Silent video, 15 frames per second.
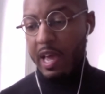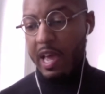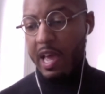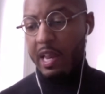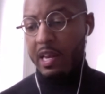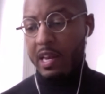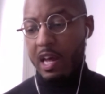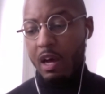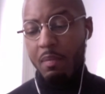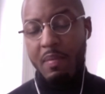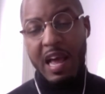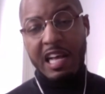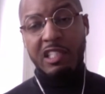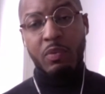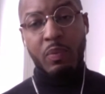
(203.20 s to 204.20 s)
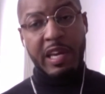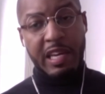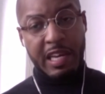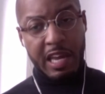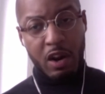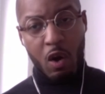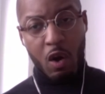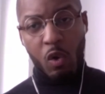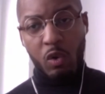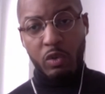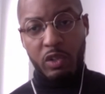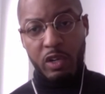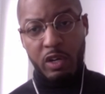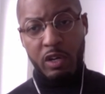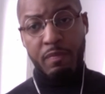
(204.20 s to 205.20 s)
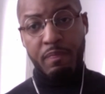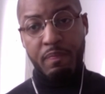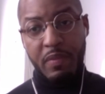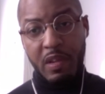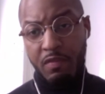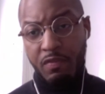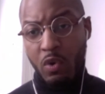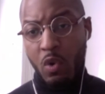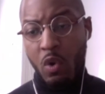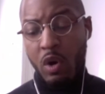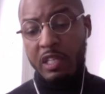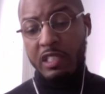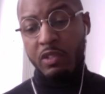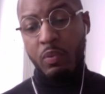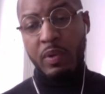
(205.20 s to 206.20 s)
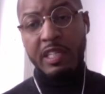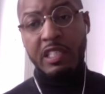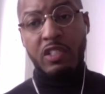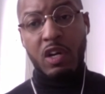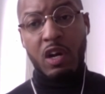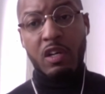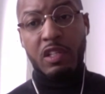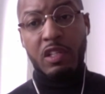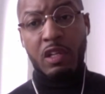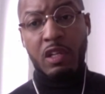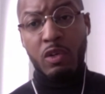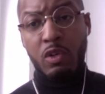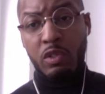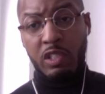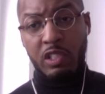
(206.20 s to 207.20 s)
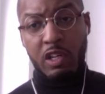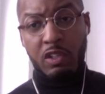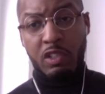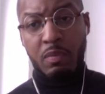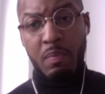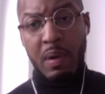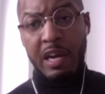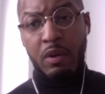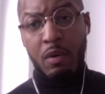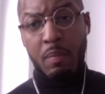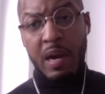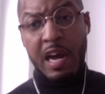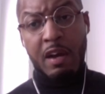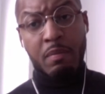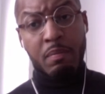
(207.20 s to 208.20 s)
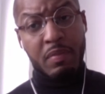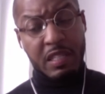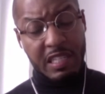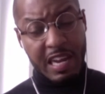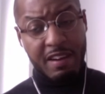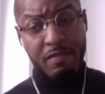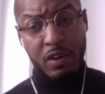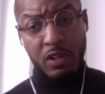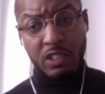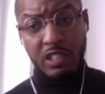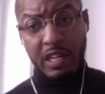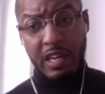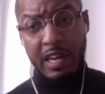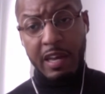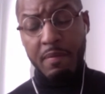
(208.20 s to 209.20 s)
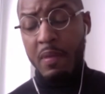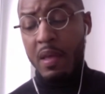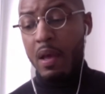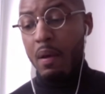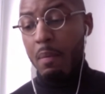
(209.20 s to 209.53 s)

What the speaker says: And as we get older, of course, we start to lose those microbiome diversity,